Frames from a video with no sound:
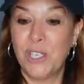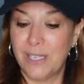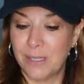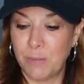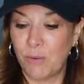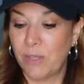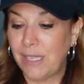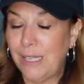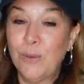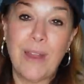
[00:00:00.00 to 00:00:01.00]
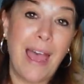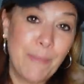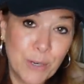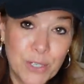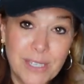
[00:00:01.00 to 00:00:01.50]
jeans, be really cute. I
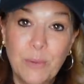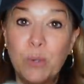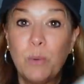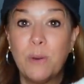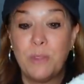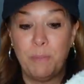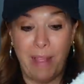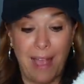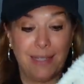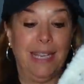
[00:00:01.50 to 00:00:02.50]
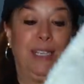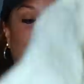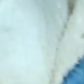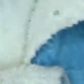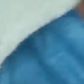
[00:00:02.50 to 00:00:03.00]
personally would wear it with a black tank
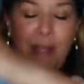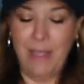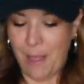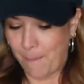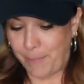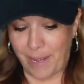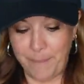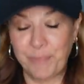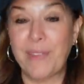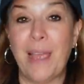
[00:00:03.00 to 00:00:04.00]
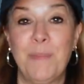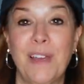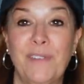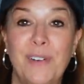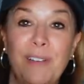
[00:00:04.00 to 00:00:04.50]
top, but I'm
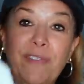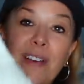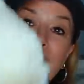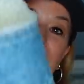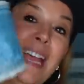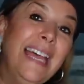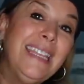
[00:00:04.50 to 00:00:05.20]
not very fun.